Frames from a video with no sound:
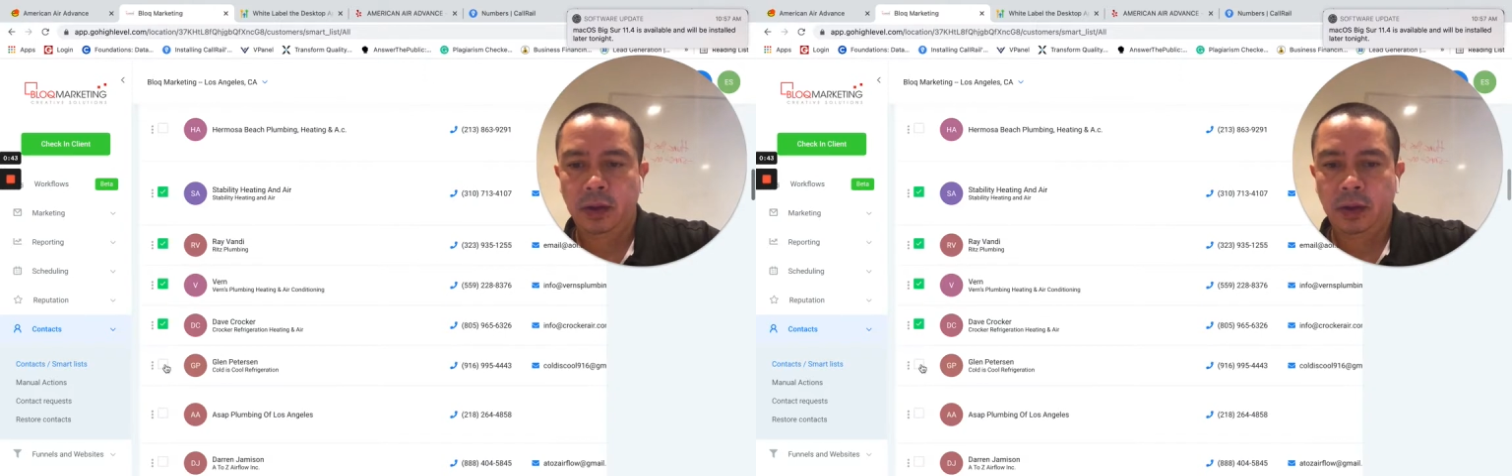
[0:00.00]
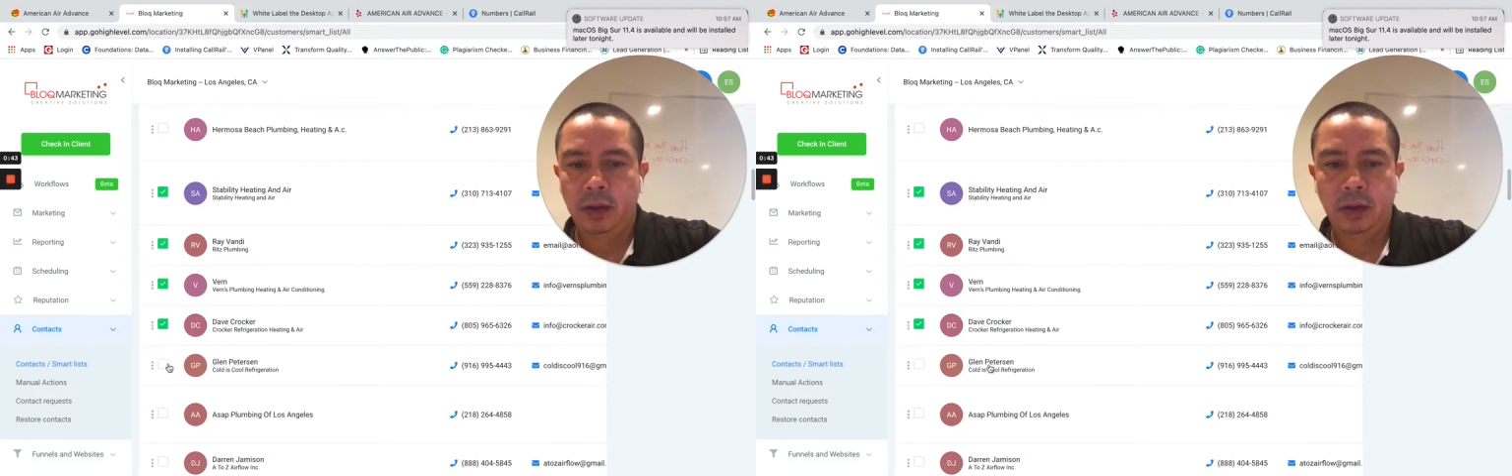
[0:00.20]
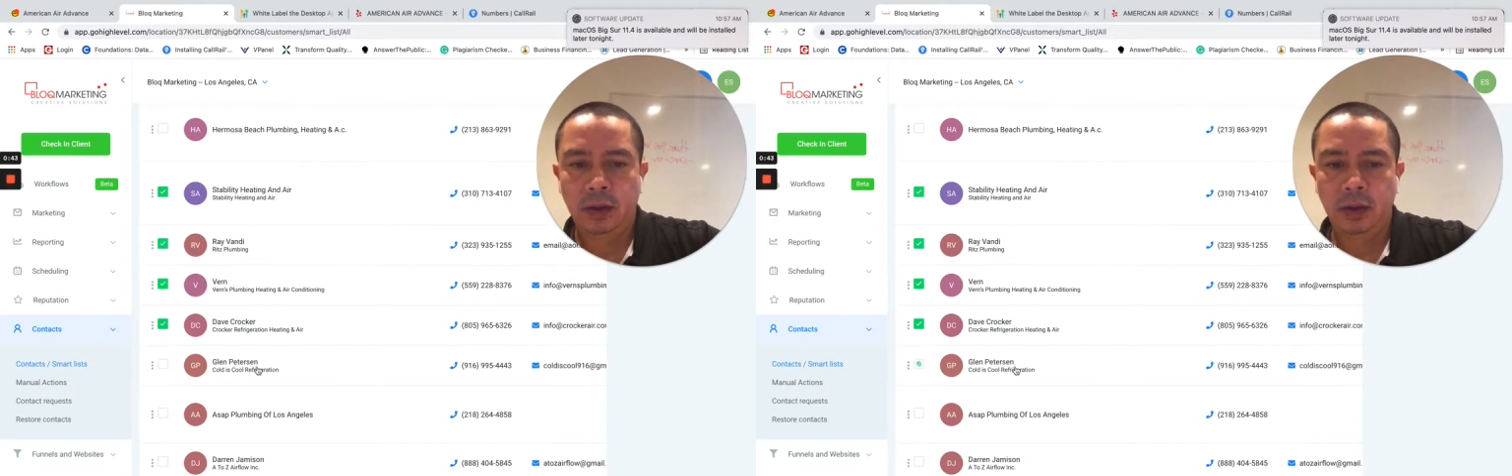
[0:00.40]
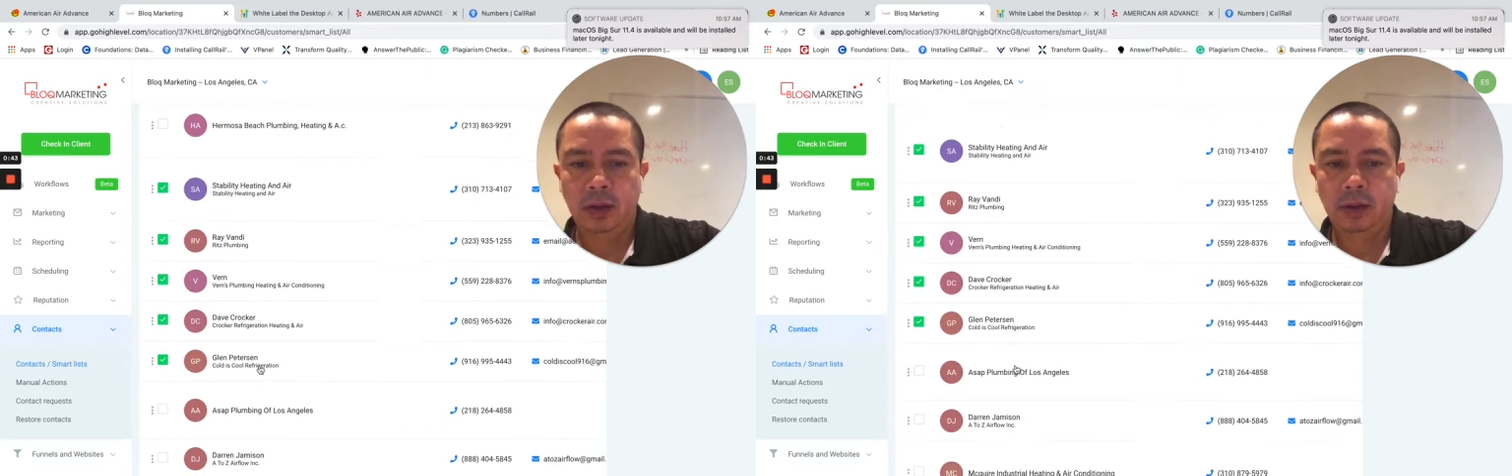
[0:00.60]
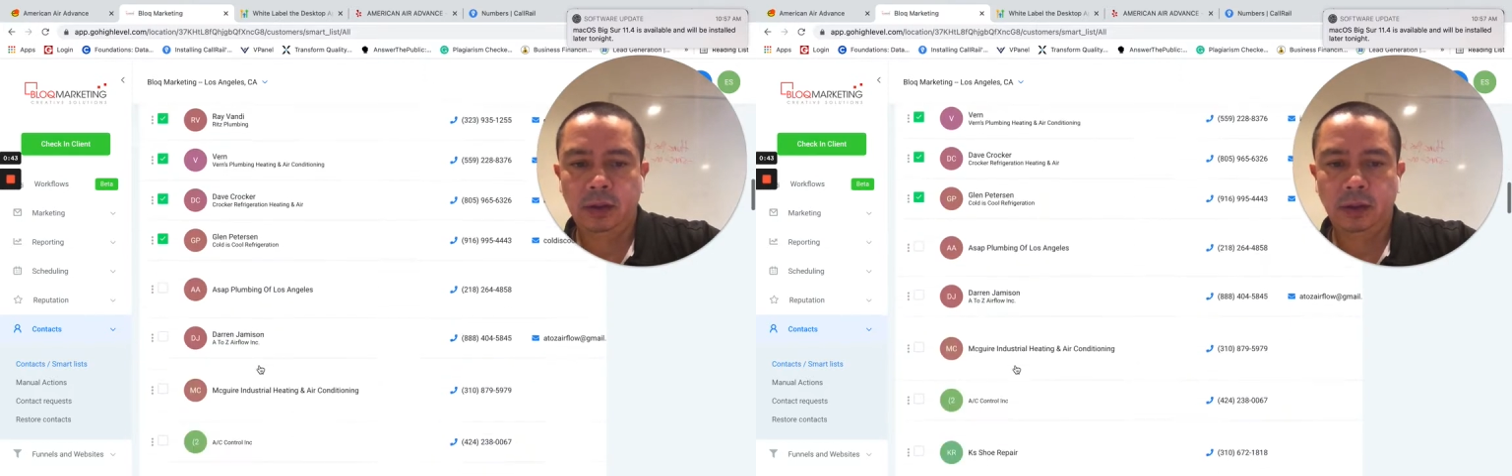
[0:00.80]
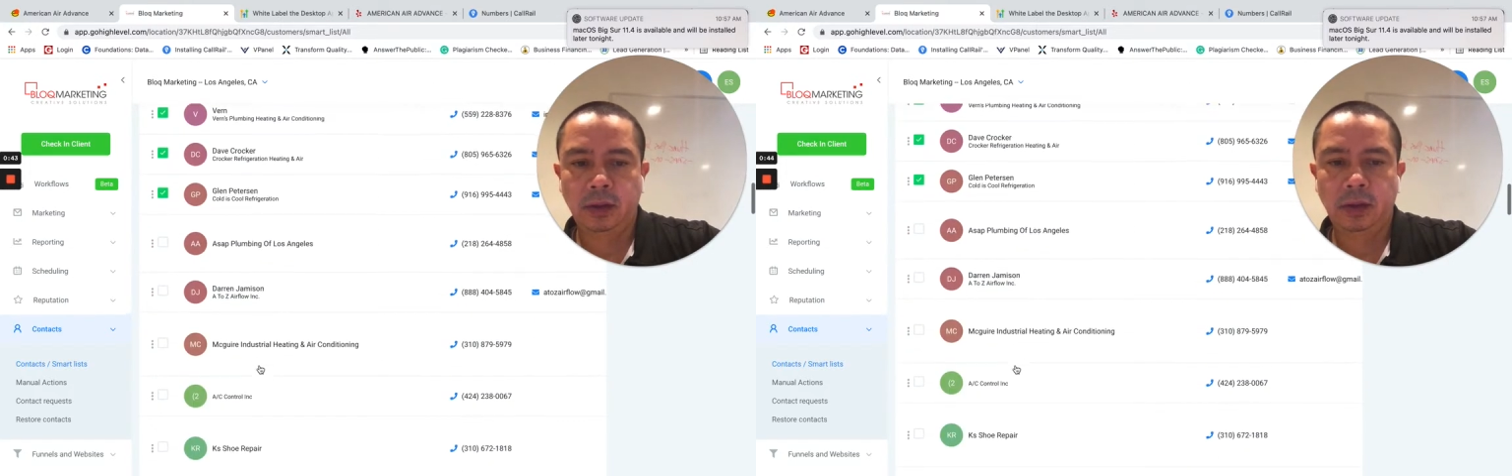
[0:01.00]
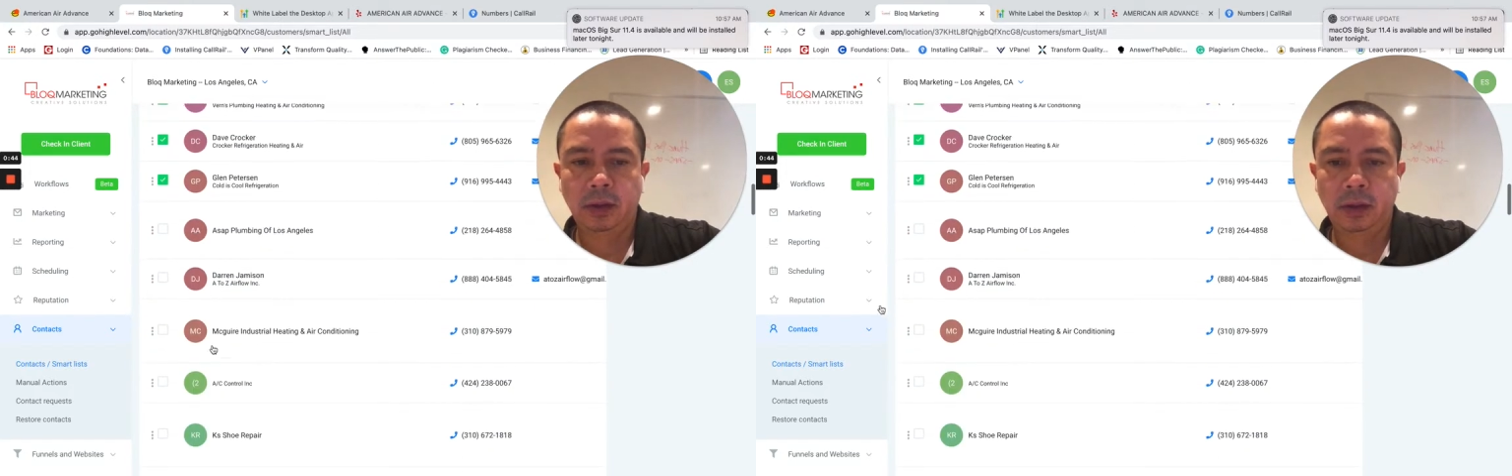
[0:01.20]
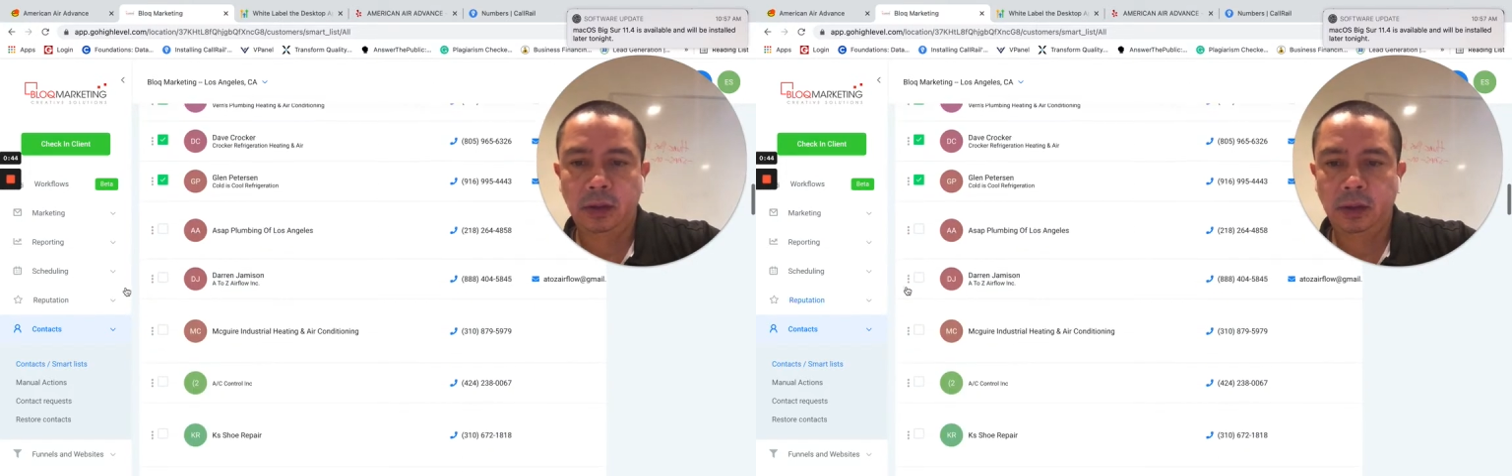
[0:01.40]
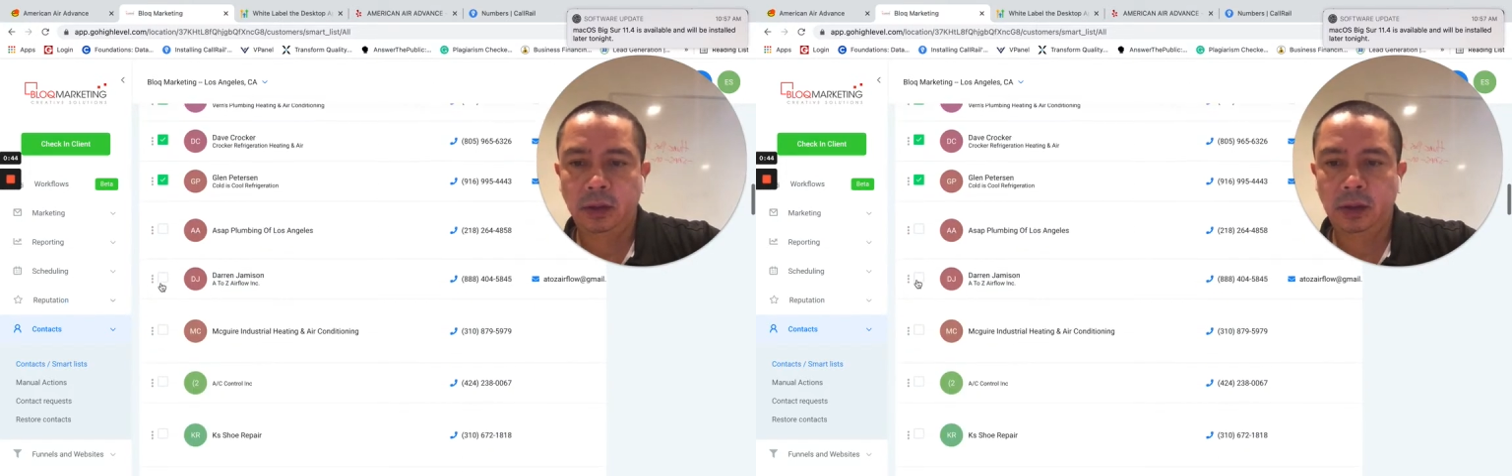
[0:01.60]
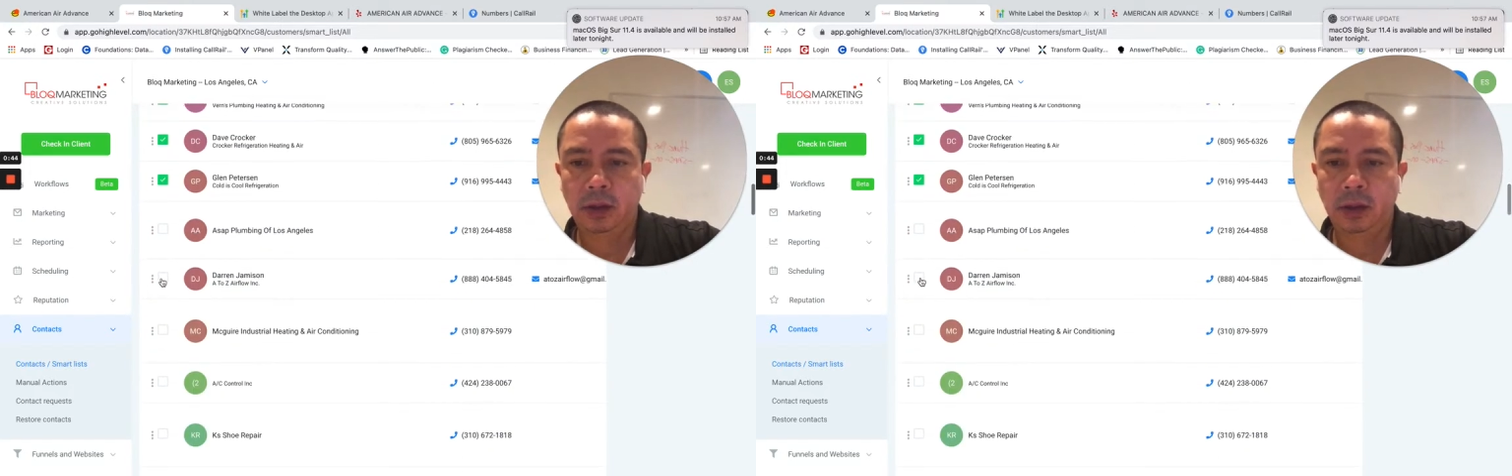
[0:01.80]
this
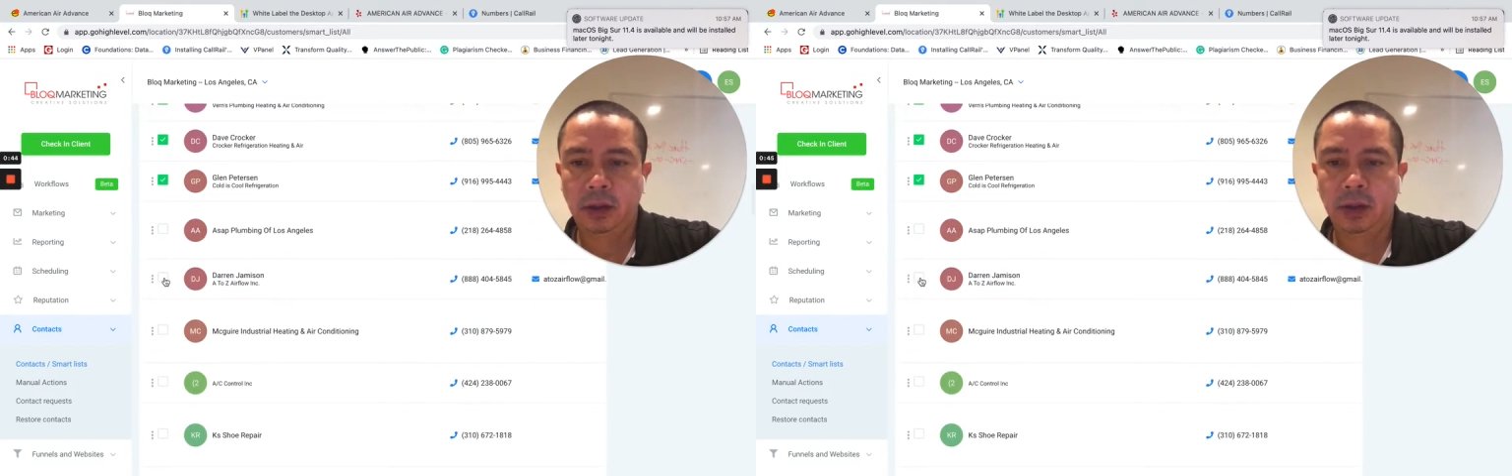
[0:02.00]
and